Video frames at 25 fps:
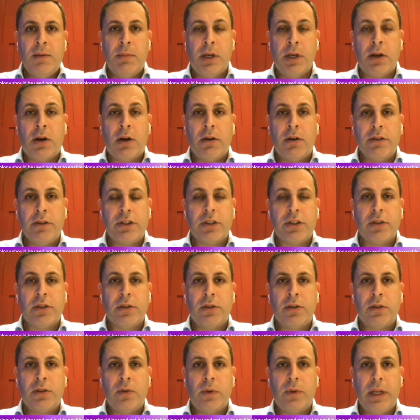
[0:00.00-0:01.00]
but
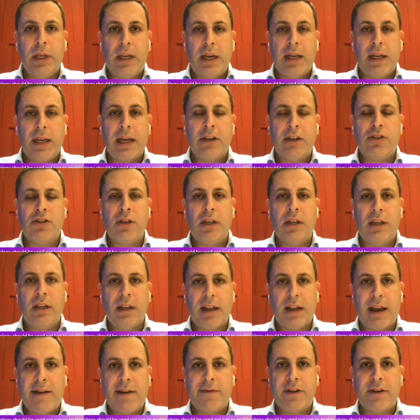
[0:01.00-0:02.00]
also we can actually
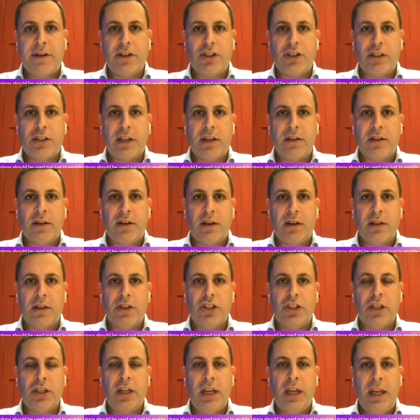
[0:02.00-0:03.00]
leverage
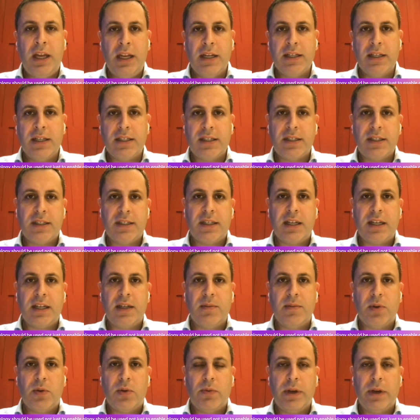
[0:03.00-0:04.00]
technology in a
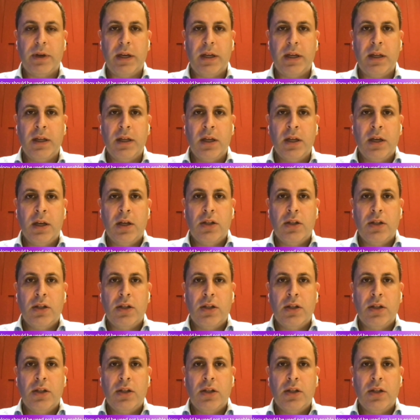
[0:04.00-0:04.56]
sustainable way